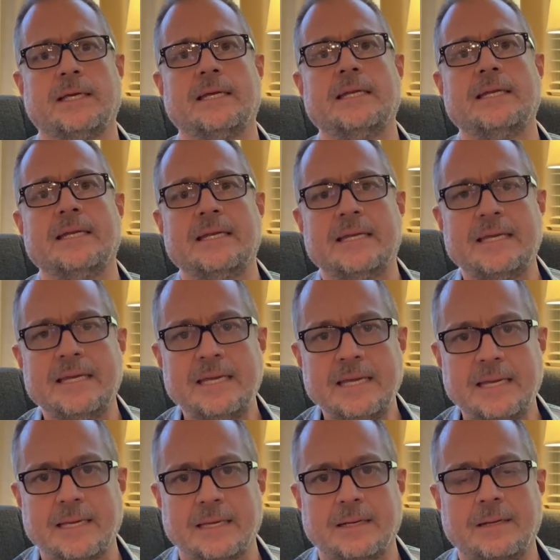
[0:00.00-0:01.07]
in
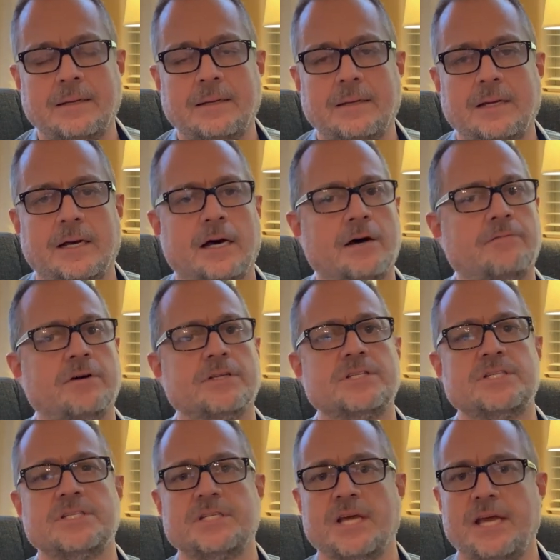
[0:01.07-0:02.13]
need of a
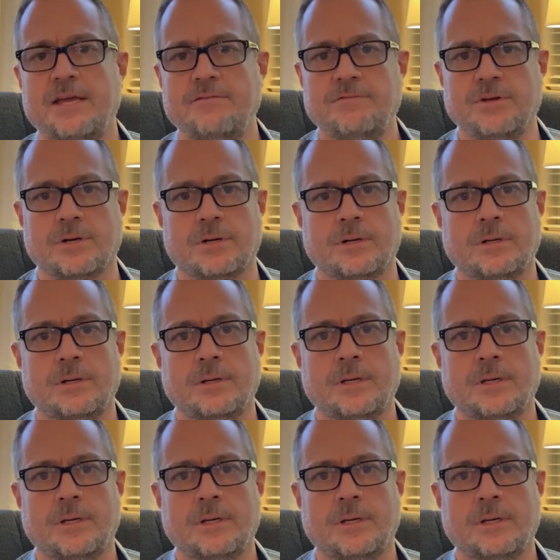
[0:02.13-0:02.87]
Savior